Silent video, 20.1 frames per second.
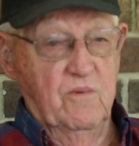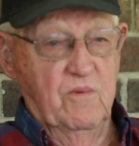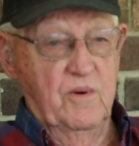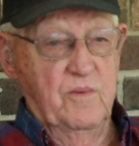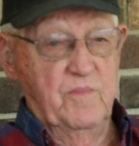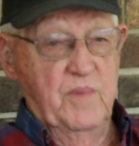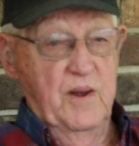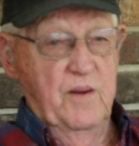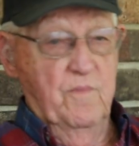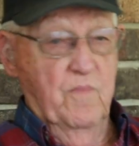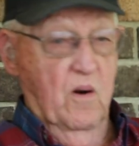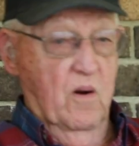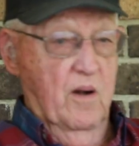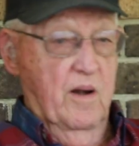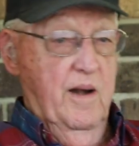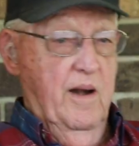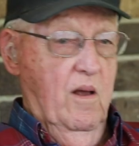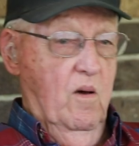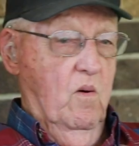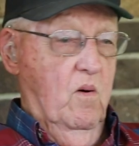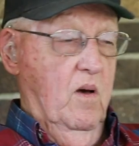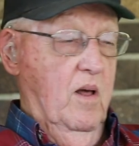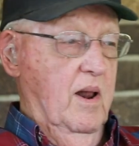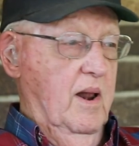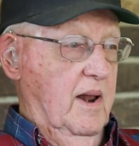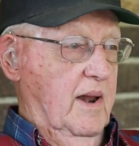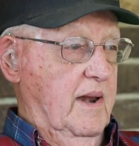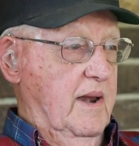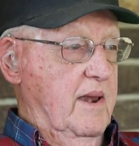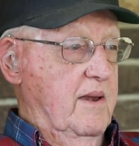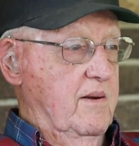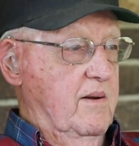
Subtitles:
would be burning oil and